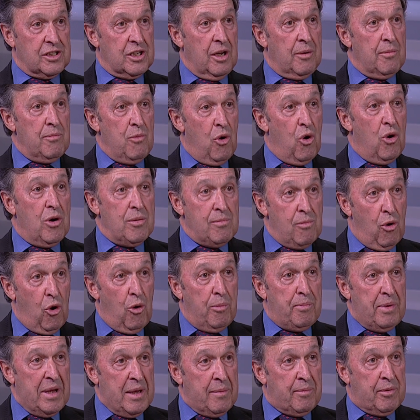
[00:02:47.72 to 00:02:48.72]
So more and more
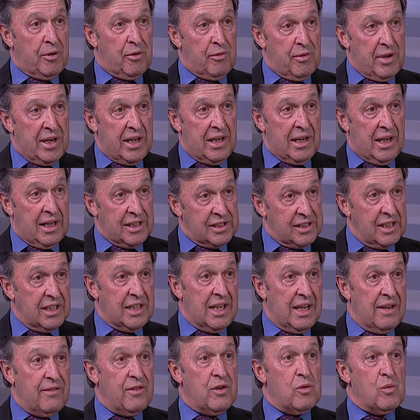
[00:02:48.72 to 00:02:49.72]
people realize that
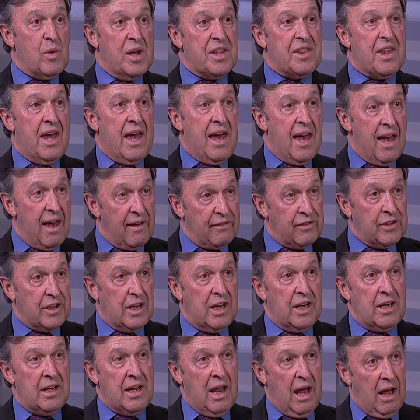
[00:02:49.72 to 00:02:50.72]
even where they have an
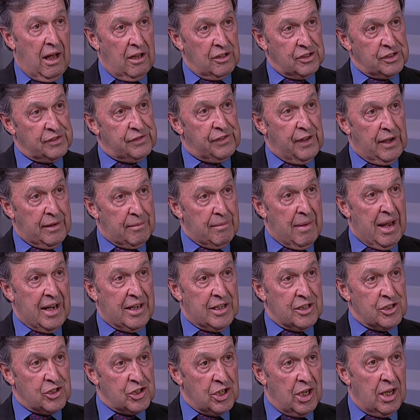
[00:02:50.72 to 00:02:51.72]
in-house fund
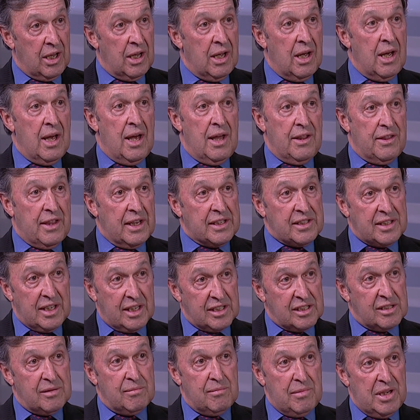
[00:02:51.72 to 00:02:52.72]
manager, that
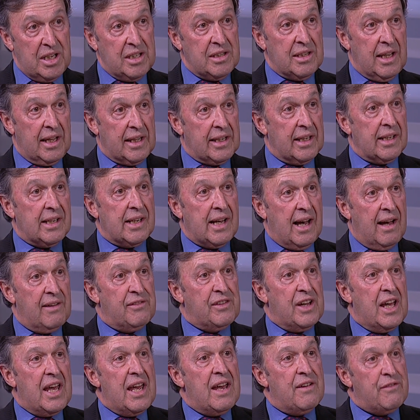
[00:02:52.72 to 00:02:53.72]
doesn't mean they can
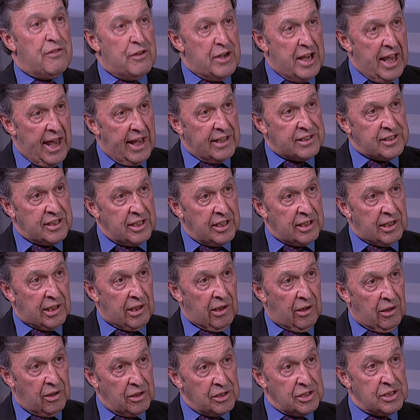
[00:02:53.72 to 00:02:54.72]
cover every asset
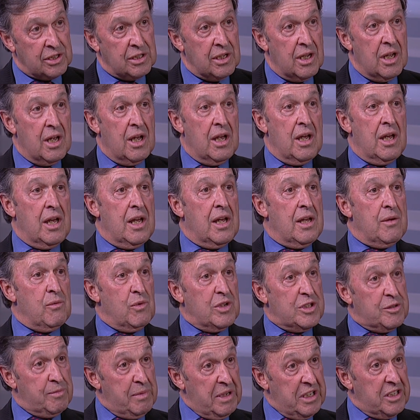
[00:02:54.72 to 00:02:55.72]
class,
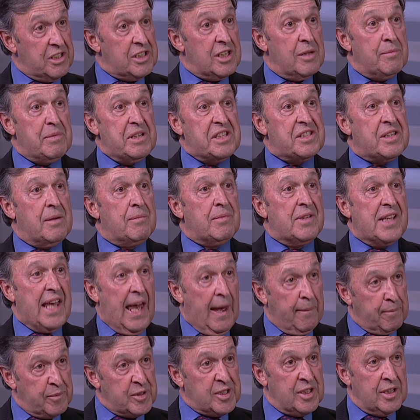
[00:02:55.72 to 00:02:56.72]
which means there'll be some
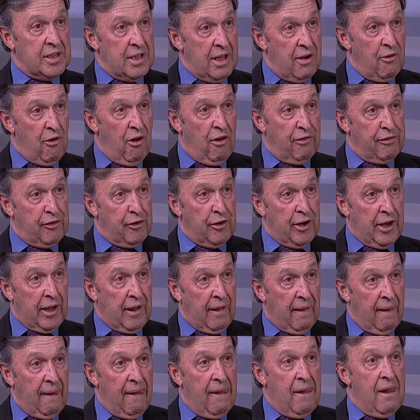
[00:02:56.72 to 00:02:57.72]
gaps in their
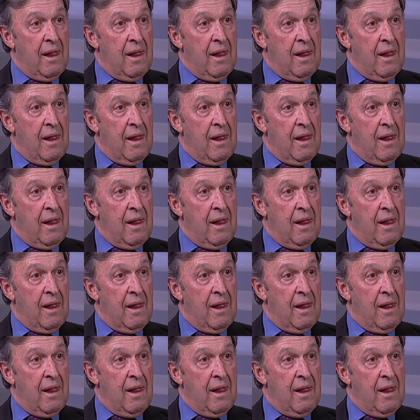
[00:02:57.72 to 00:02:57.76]
offering.